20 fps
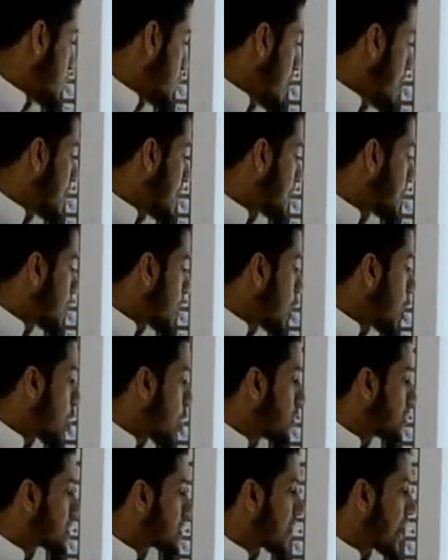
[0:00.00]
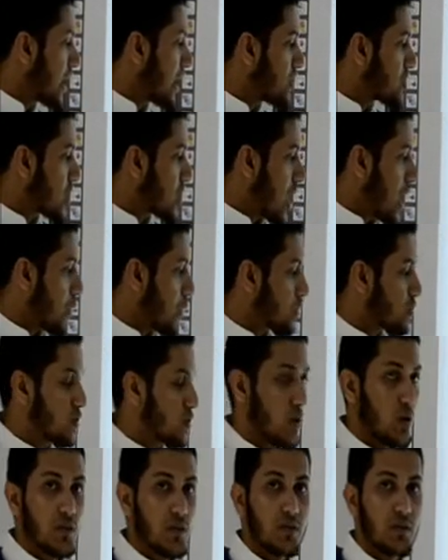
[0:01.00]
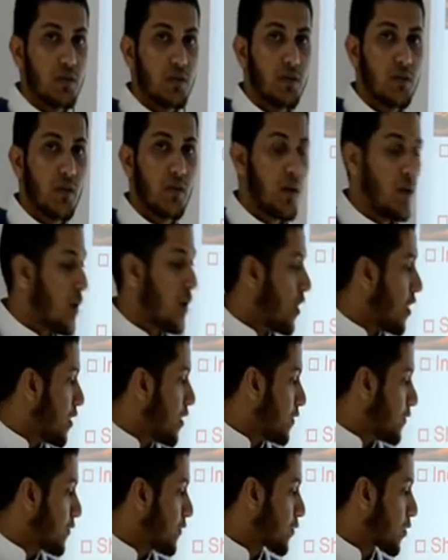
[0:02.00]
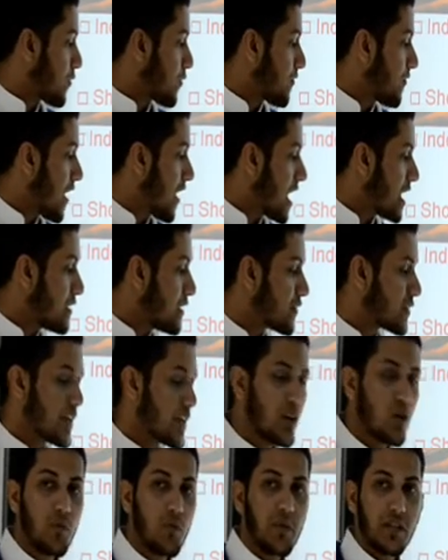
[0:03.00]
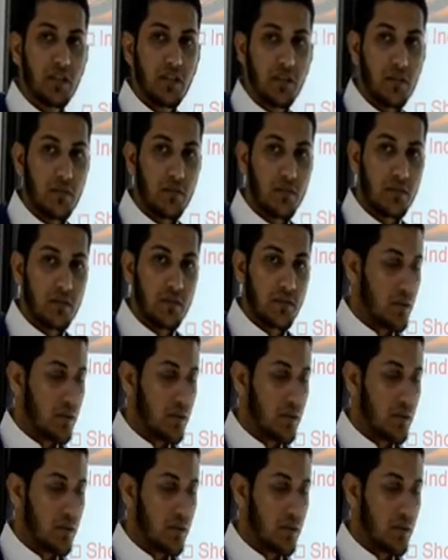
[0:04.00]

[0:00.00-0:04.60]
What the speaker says: You have long range outdoors from 5 kilometers